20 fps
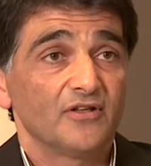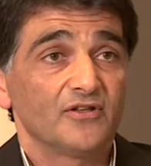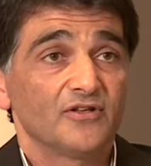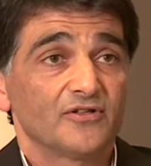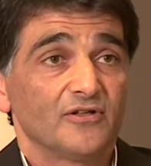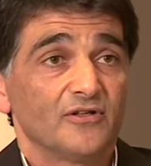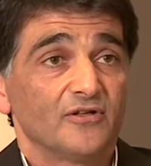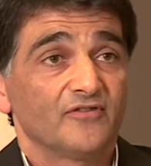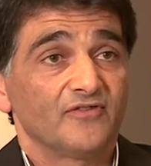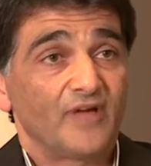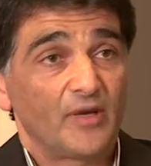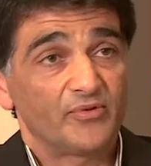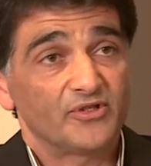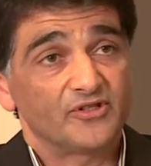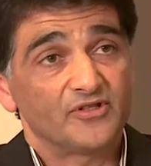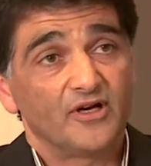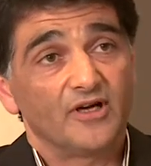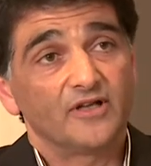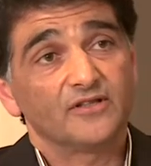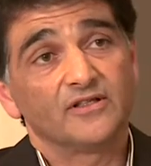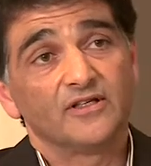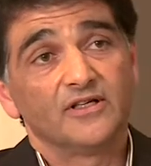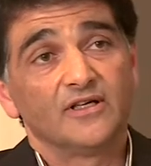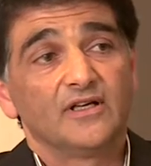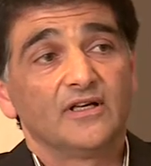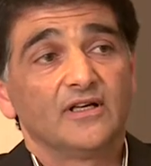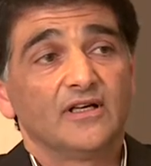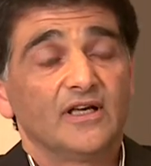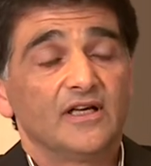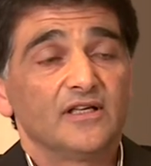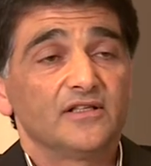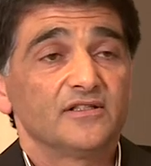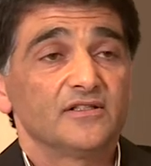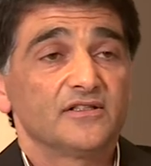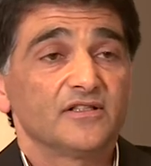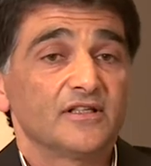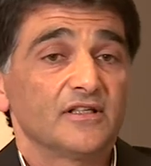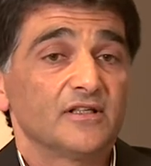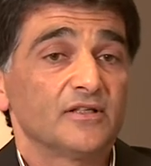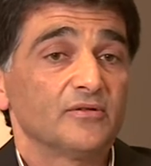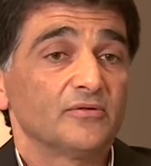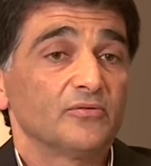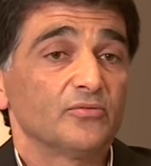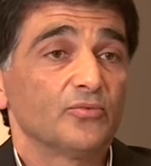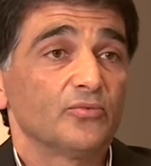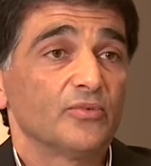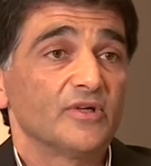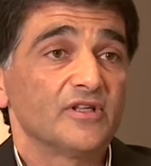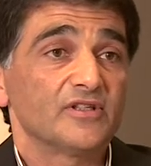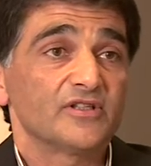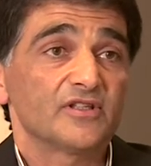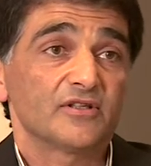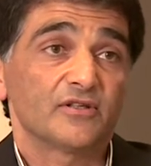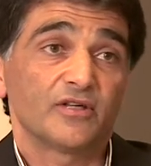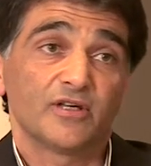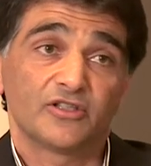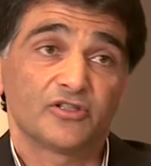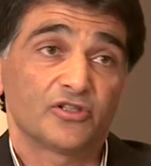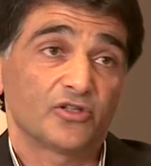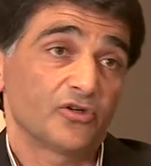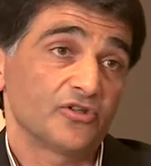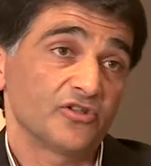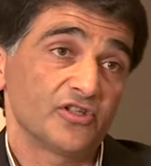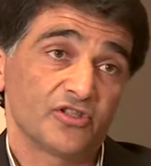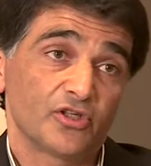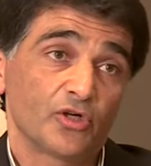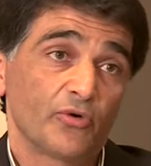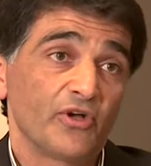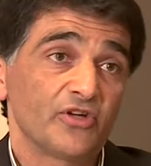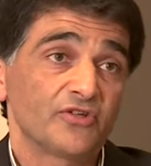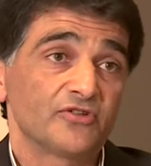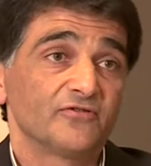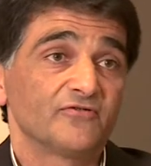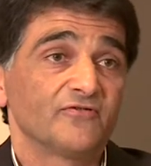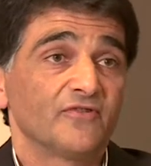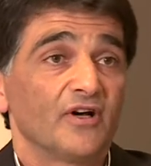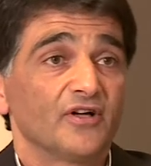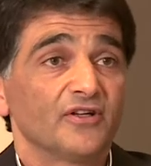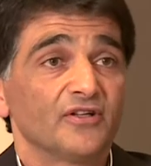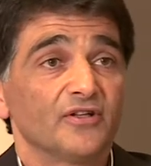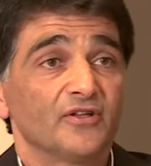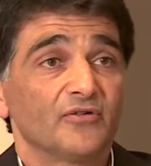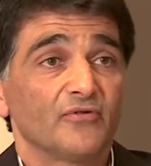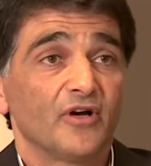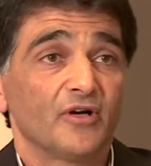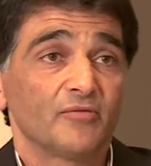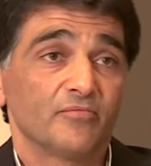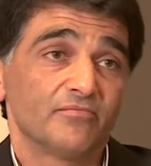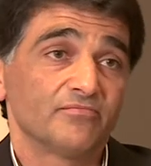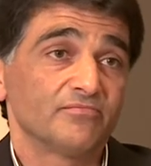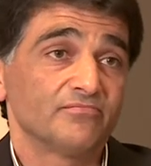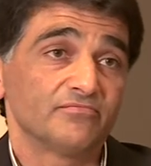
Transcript: There's a lot of appetite, and it's just a question of finding the right